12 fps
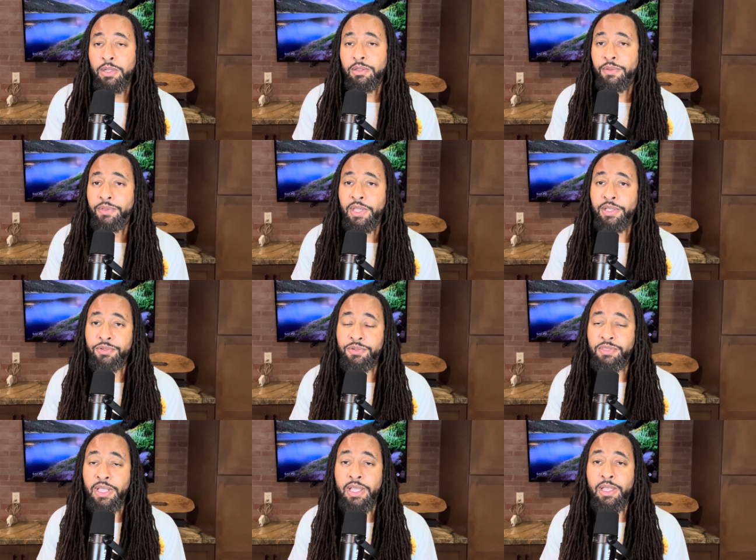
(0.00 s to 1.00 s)
the things you're
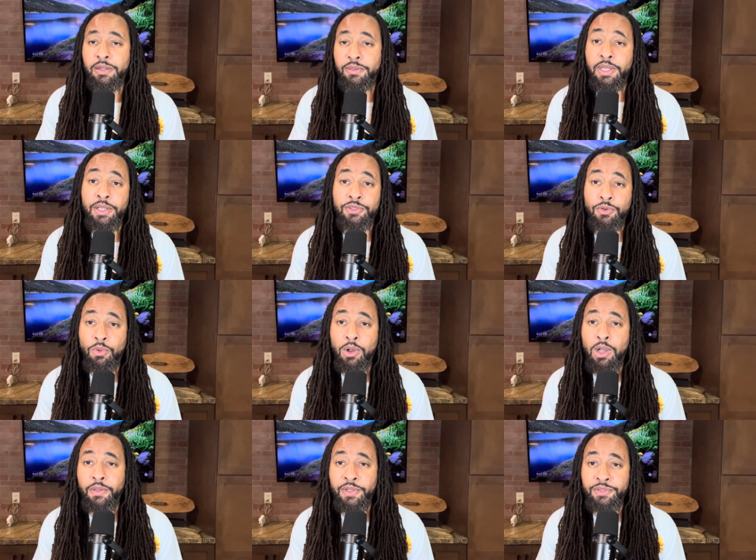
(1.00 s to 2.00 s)
saying the things you
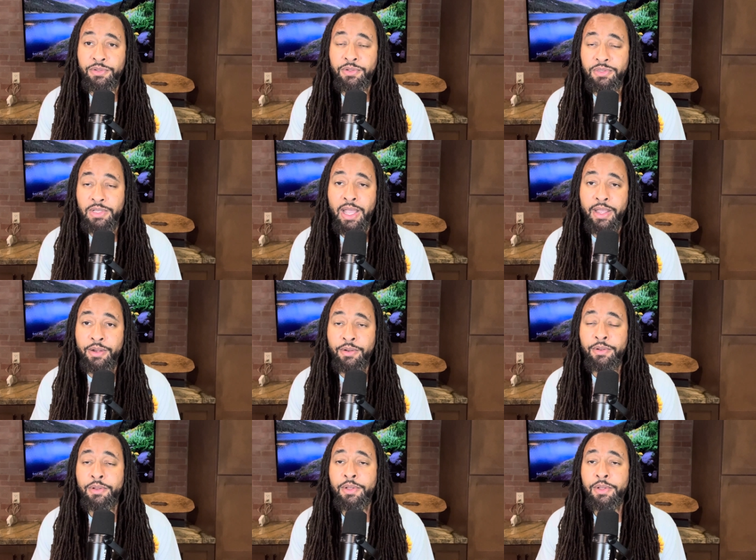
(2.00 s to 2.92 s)
want the things you desire